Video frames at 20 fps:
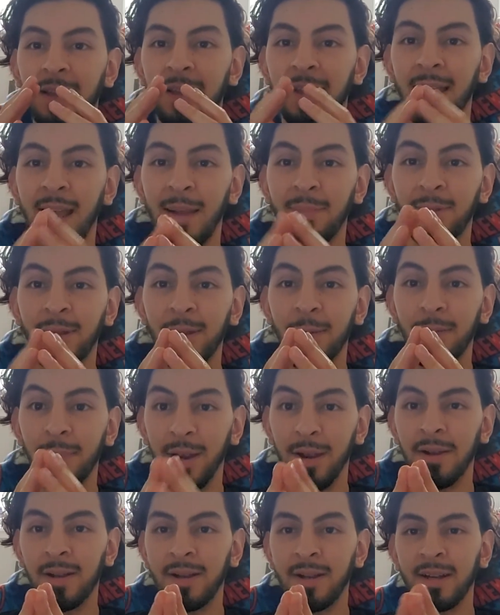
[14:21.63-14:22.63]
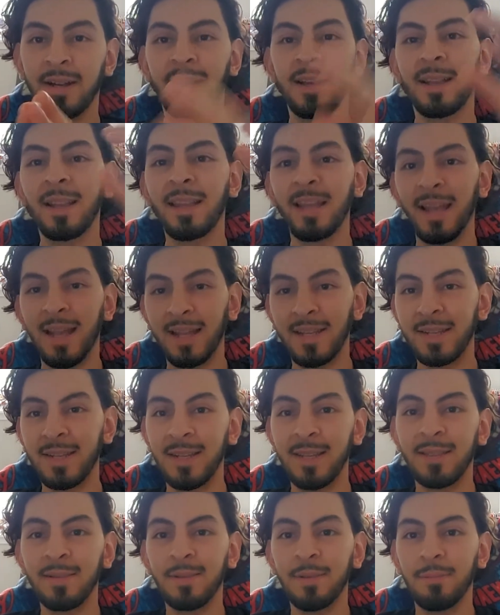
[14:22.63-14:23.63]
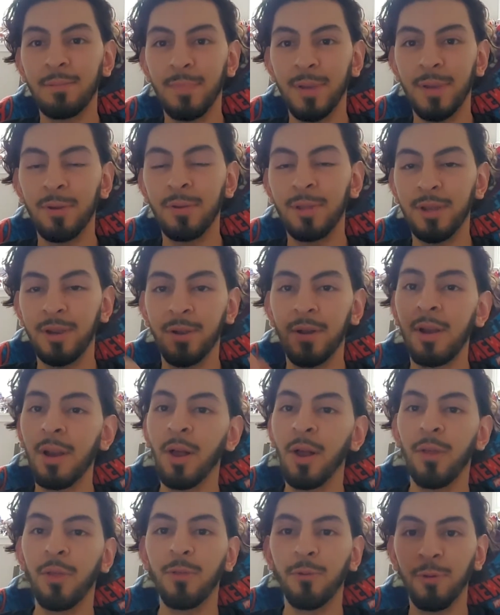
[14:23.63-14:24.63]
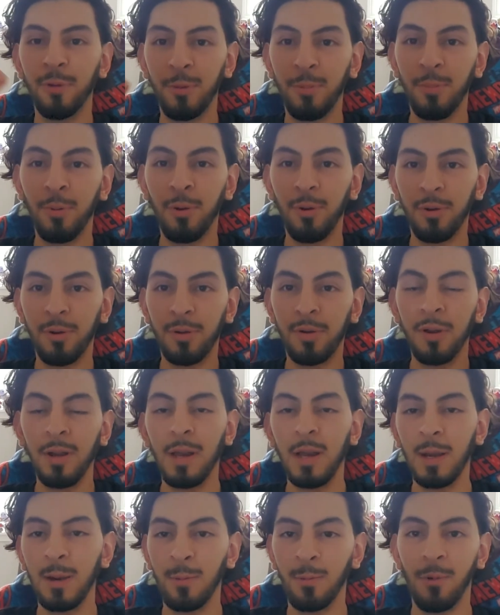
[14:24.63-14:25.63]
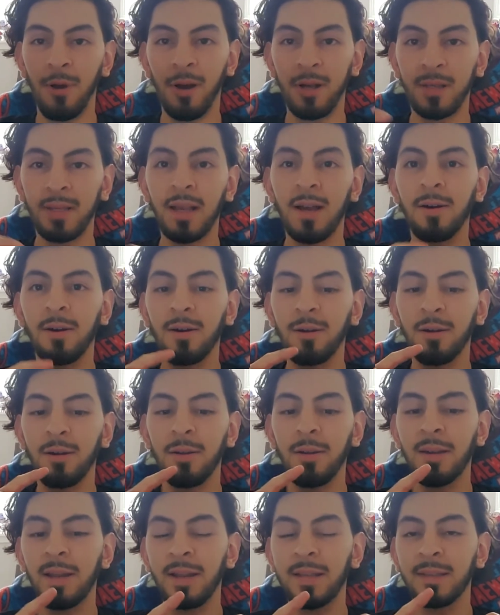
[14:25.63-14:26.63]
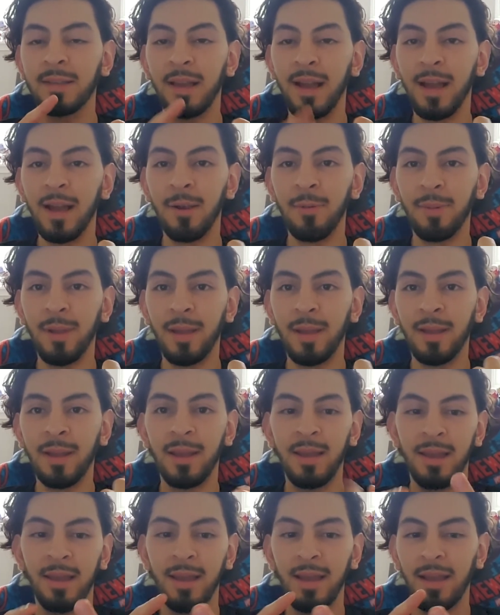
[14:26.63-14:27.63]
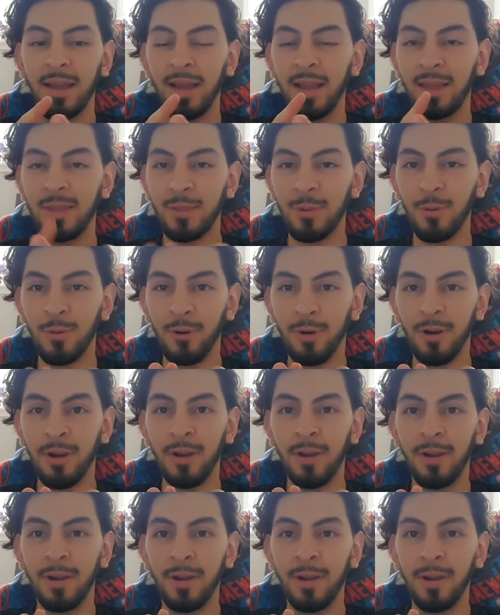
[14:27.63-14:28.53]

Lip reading: Captain America catches Mjolnir through the portal, walks out next to Iron Man and Thor,